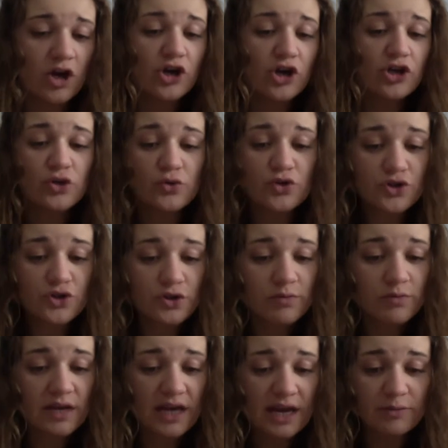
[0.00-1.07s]
You should
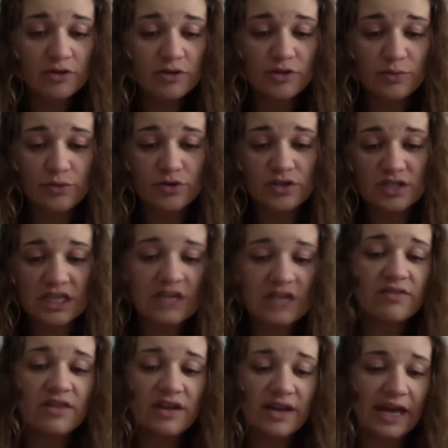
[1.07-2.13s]
be able to
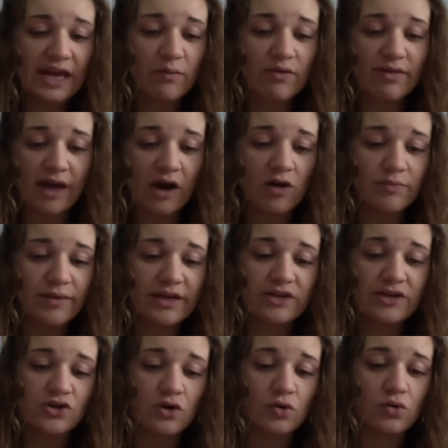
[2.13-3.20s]
perceive the name without being
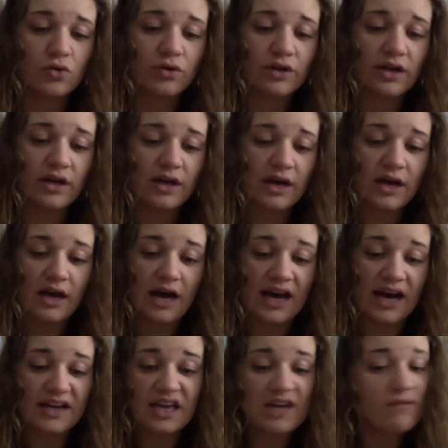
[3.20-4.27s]
told.
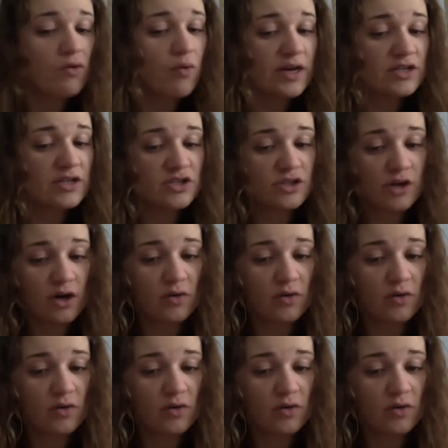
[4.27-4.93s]
I gave away snow